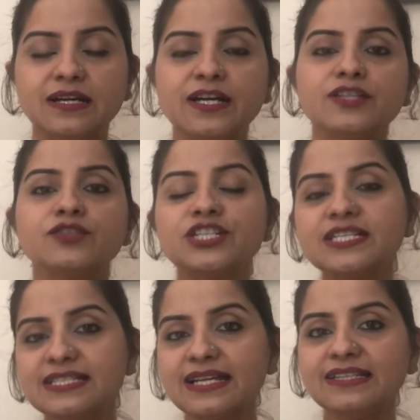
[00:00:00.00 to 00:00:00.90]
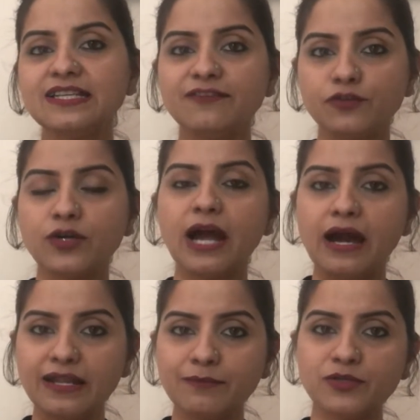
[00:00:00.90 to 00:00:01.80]
So she said that if you are
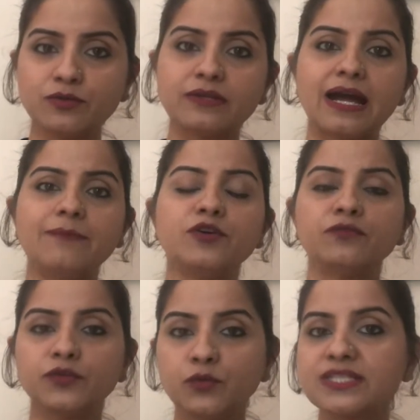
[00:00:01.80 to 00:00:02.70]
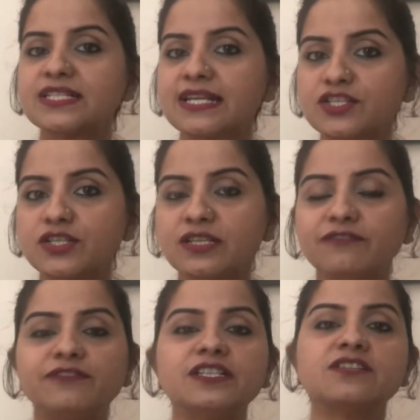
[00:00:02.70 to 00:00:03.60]
unable to grab your viewers' attention in the
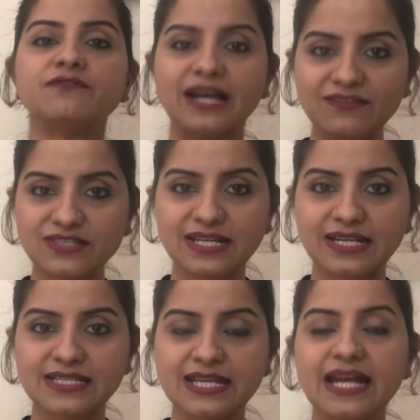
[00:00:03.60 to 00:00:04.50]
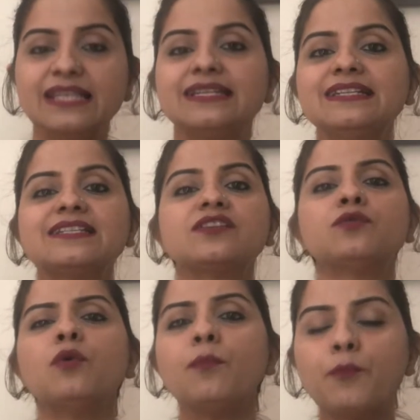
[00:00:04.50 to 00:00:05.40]
first 5 seconds, there is
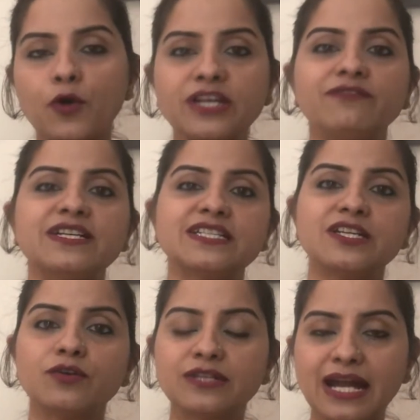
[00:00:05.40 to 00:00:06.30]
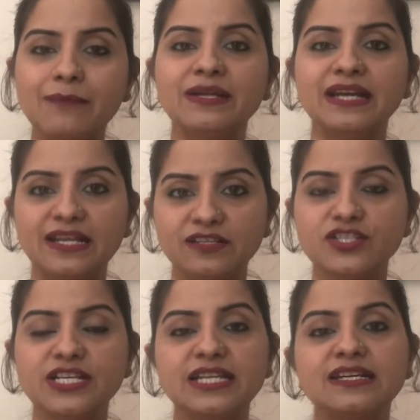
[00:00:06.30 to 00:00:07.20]
no point wasting your time and
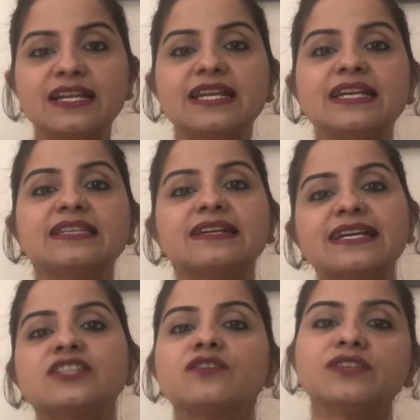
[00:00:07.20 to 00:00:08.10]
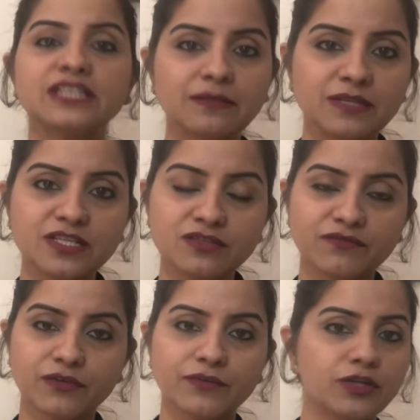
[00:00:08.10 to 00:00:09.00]
energy in creating the rest of the 10 minutes of
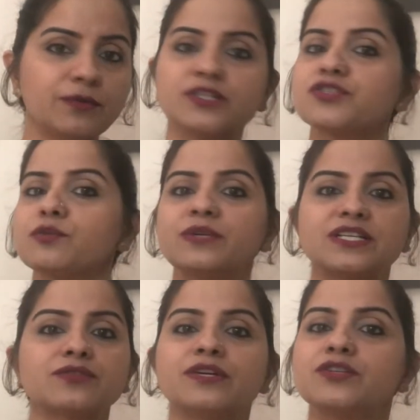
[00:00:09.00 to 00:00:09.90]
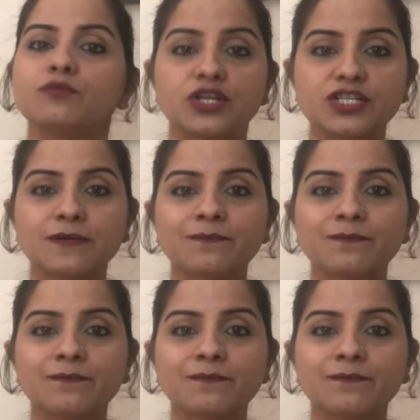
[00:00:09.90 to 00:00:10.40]
your video because nobody is going to watch.